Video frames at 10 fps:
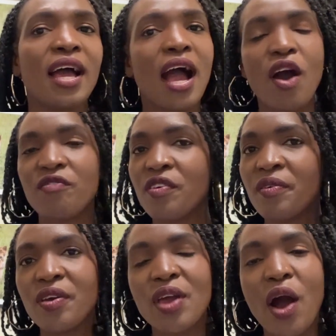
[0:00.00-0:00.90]

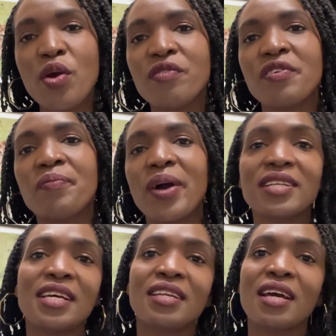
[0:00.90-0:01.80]
how you've
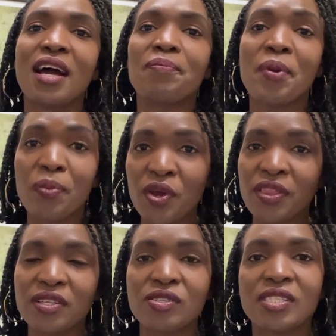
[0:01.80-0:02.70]
impacted people in
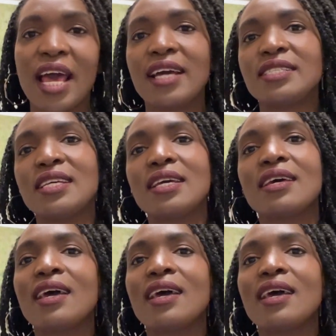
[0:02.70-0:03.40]
the society.